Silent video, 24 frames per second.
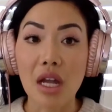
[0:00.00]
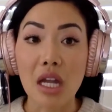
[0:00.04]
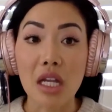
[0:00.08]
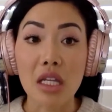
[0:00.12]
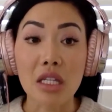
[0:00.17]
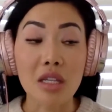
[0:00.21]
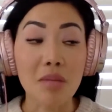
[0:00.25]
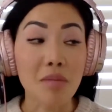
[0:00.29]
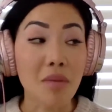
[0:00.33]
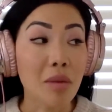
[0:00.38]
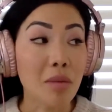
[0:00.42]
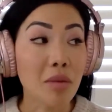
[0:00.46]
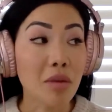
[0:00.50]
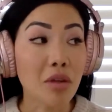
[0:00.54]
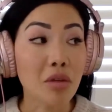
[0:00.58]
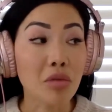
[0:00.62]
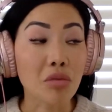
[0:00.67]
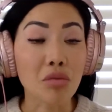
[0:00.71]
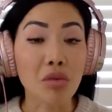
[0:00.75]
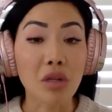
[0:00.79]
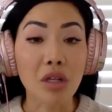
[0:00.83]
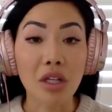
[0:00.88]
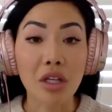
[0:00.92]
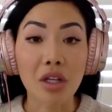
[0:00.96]
And some people are
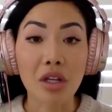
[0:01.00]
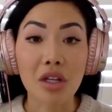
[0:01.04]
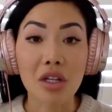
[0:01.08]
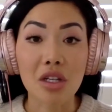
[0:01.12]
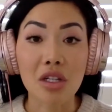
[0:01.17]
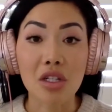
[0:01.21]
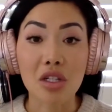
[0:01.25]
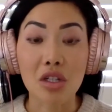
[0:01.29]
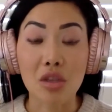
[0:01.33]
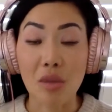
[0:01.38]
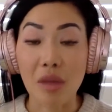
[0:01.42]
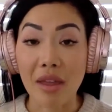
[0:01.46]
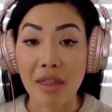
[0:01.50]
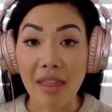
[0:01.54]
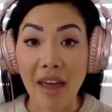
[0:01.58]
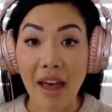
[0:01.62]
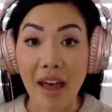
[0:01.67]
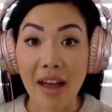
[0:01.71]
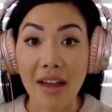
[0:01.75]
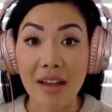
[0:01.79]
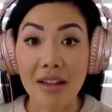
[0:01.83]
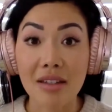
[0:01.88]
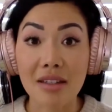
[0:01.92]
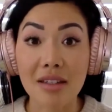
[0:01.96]
really good doing
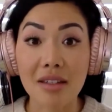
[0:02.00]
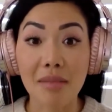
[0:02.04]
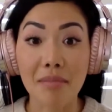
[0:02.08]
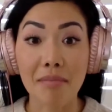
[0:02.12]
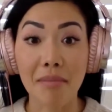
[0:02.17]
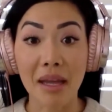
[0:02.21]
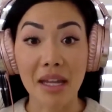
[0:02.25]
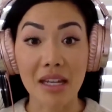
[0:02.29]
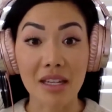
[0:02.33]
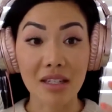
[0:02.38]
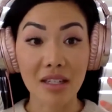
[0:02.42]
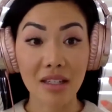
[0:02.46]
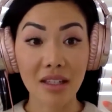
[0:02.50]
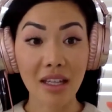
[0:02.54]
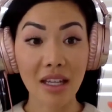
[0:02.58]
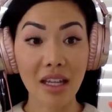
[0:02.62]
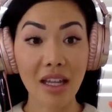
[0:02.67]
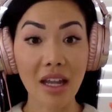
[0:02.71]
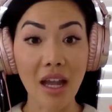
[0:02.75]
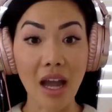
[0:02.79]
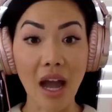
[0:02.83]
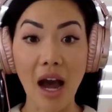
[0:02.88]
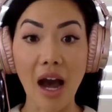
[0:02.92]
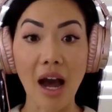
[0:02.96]
that
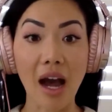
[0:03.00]
mentally.